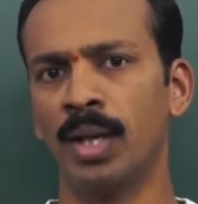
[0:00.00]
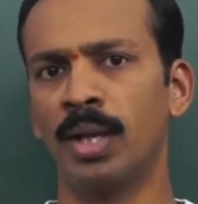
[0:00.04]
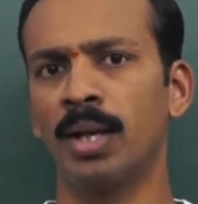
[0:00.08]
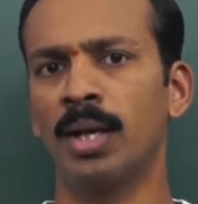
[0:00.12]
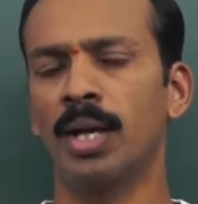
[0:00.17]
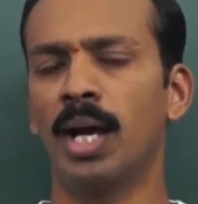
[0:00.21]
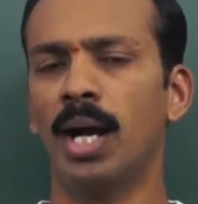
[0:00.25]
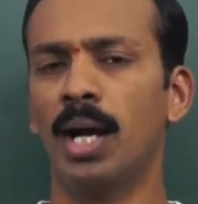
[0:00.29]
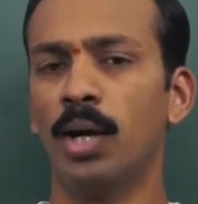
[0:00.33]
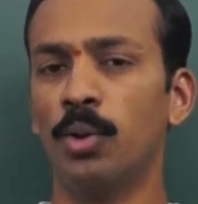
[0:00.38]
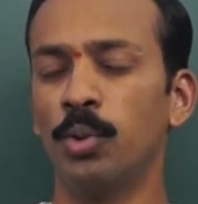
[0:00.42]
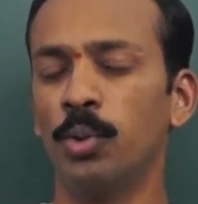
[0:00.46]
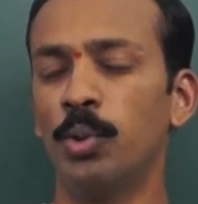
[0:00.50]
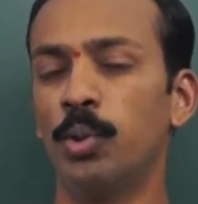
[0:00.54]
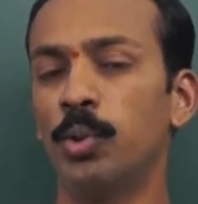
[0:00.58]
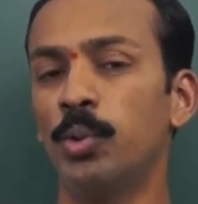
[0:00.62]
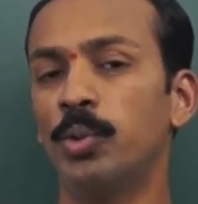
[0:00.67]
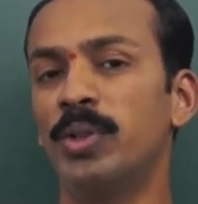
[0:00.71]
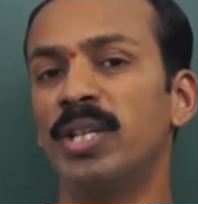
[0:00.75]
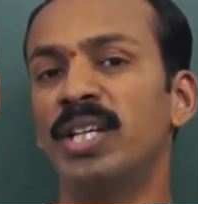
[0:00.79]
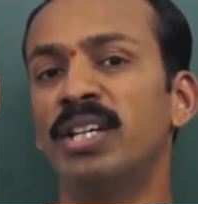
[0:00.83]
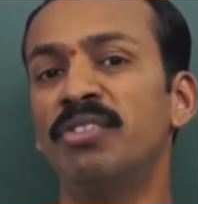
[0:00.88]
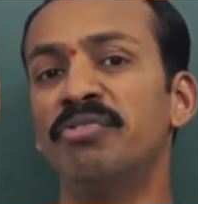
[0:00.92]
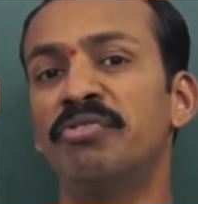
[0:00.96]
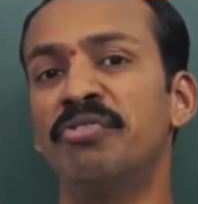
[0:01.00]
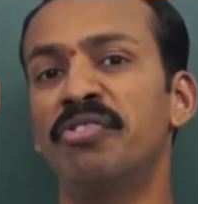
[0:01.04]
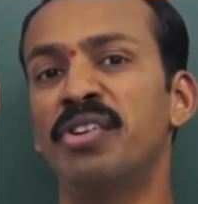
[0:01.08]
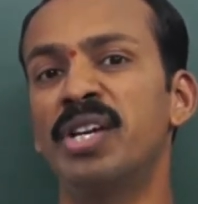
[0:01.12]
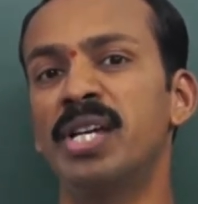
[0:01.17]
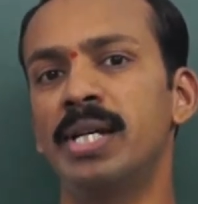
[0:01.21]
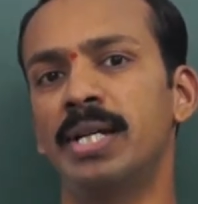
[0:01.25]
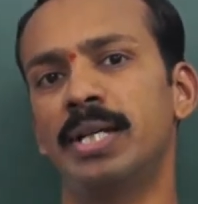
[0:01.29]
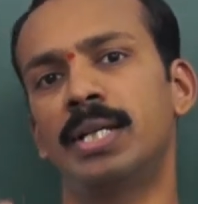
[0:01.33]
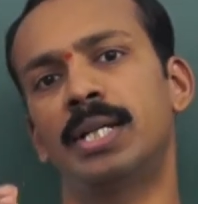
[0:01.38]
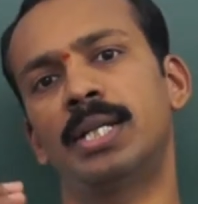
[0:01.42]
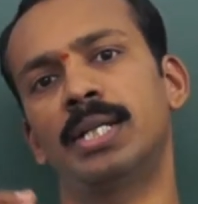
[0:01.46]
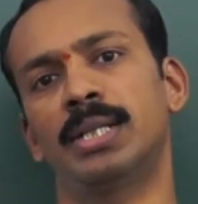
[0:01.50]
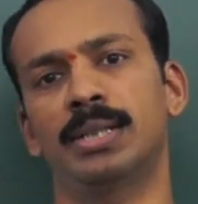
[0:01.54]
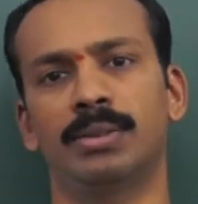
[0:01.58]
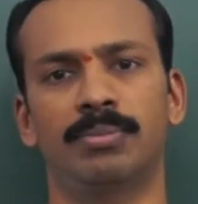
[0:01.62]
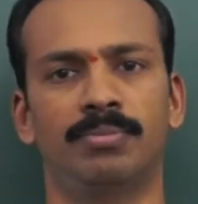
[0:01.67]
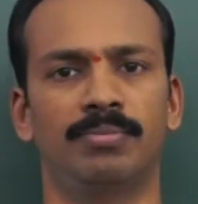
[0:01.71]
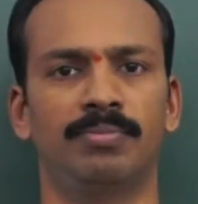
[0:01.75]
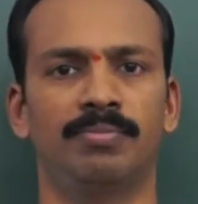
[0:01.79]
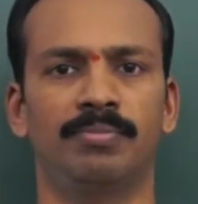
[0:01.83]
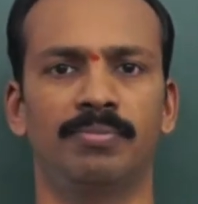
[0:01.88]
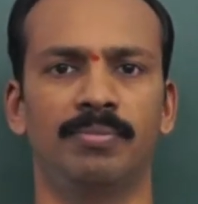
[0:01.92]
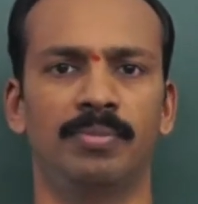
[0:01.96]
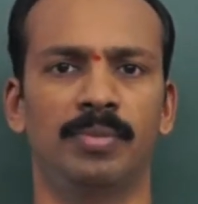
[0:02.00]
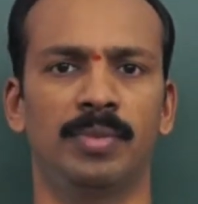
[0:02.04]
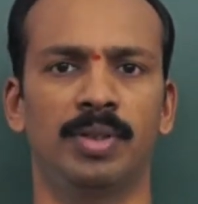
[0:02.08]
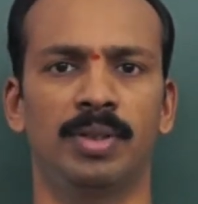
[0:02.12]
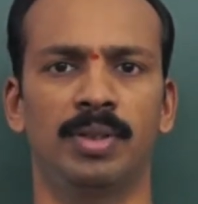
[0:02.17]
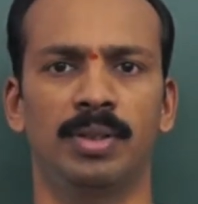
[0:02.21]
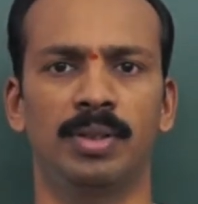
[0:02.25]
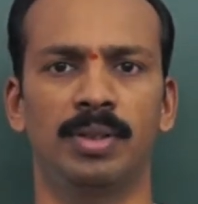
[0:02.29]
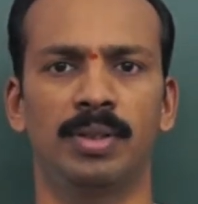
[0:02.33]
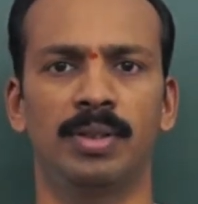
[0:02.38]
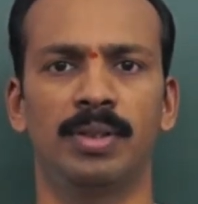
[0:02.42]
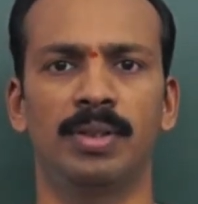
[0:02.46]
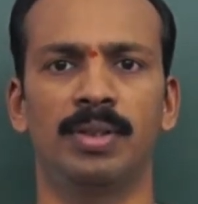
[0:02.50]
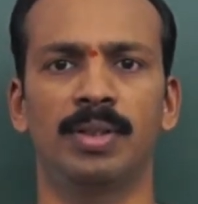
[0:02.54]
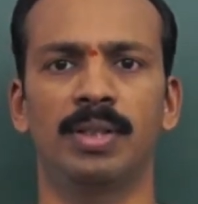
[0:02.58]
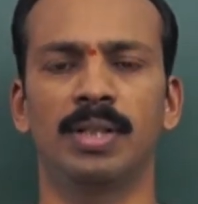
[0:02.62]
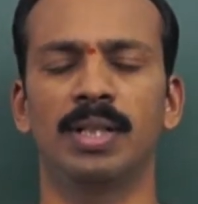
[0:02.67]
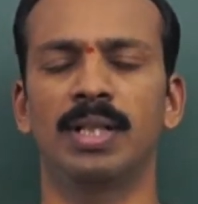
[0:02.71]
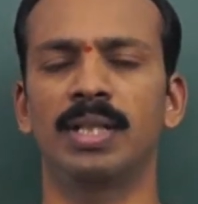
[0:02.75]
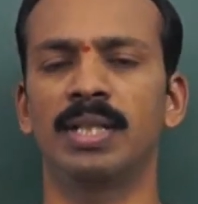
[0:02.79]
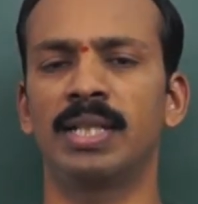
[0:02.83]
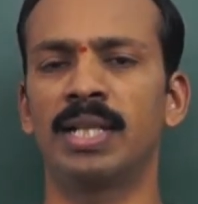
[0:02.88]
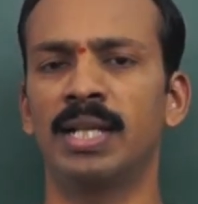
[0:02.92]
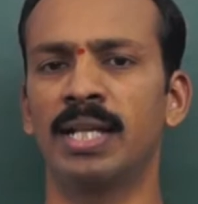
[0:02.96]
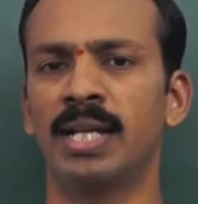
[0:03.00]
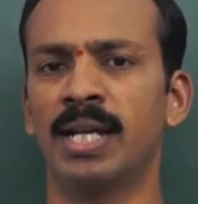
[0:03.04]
how do they feed? They